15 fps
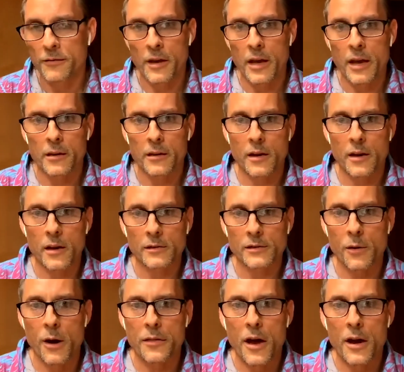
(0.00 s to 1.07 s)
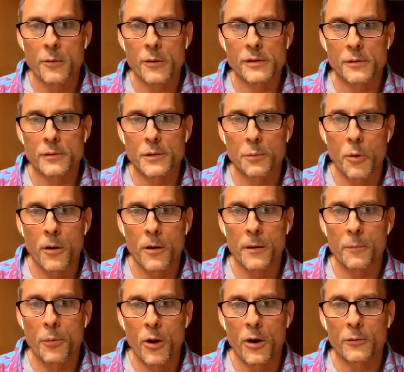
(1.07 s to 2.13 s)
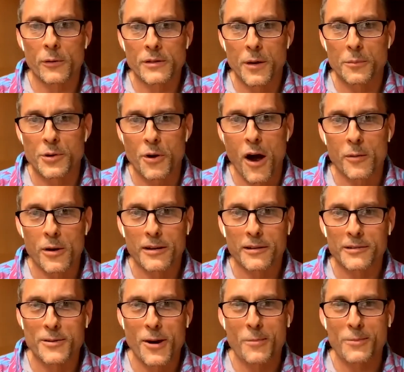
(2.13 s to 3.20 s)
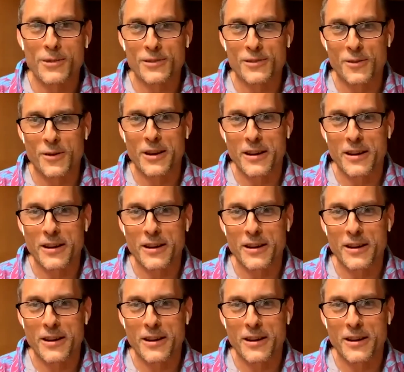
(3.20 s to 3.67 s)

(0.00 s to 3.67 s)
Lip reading: And so I thought it was important. What's up, Drama? Drama just joined us.